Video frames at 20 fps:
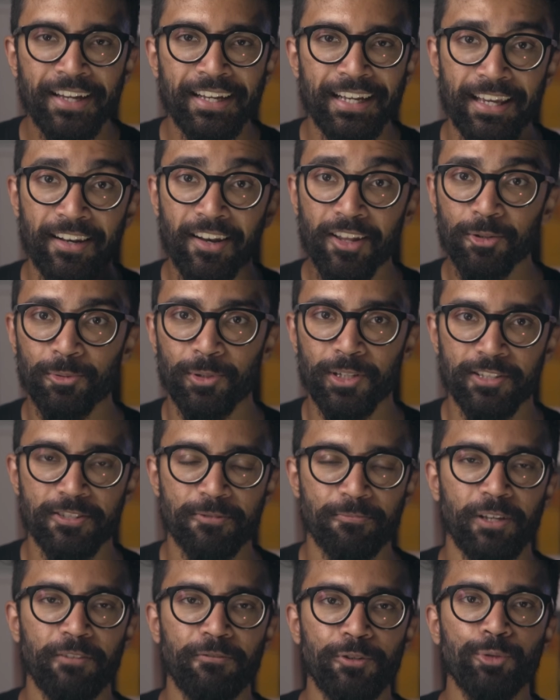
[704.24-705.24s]
In other
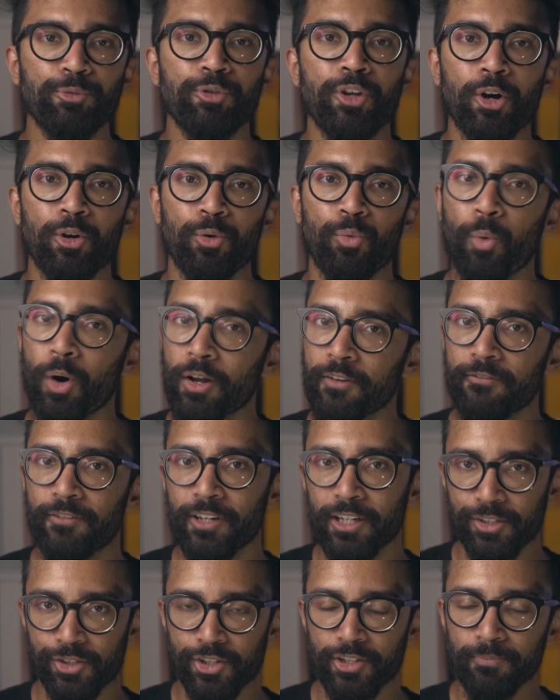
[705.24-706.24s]
words, if you know one
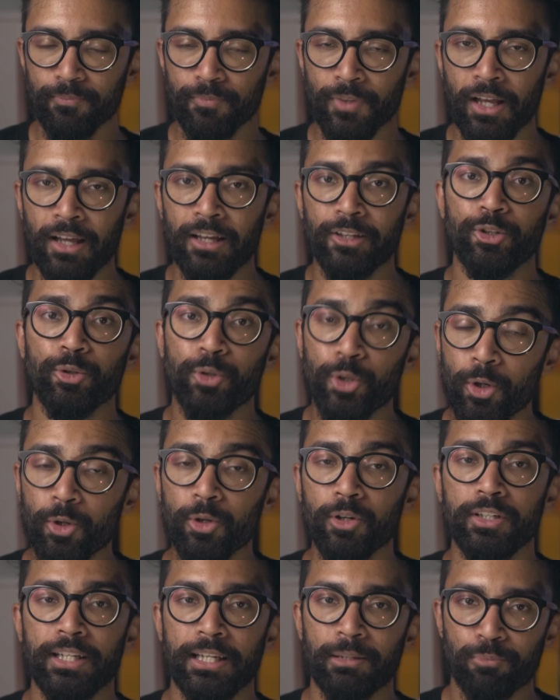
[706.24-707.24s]
version, you
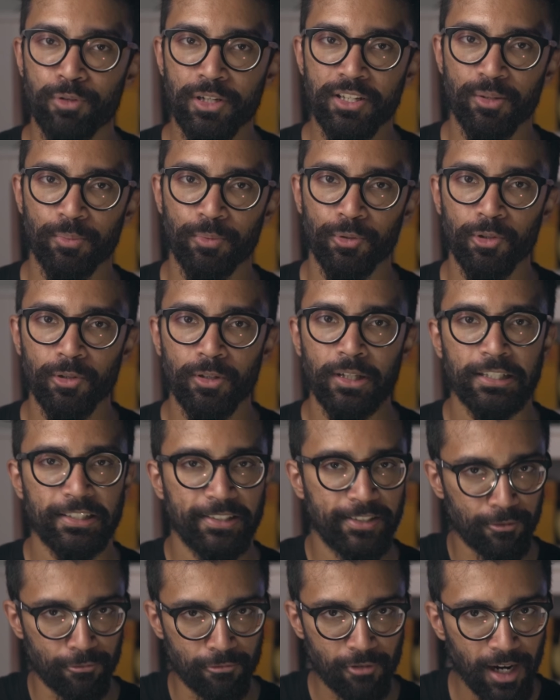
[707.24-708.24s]
could, in principle,
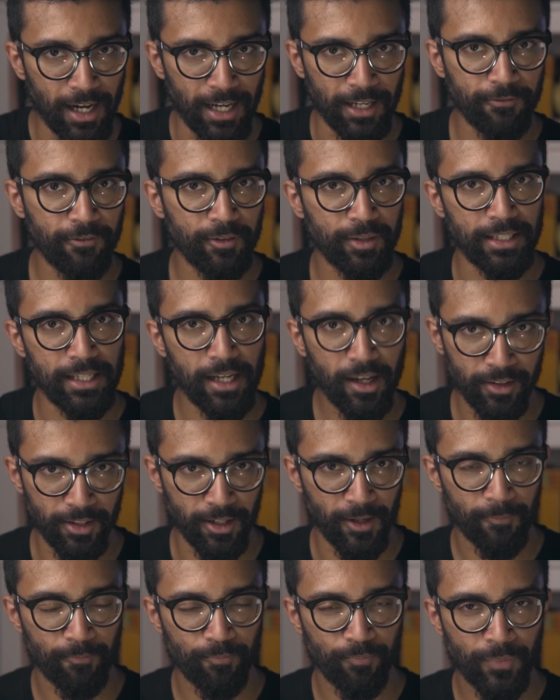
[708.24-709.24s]
derive the
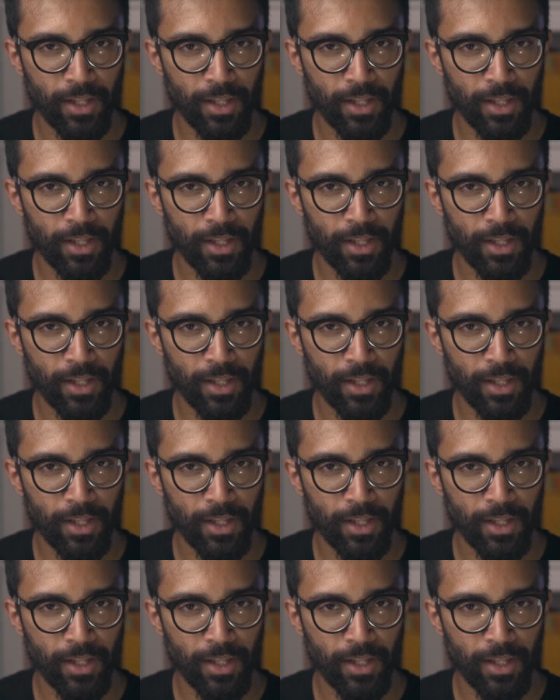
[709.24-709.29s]
other.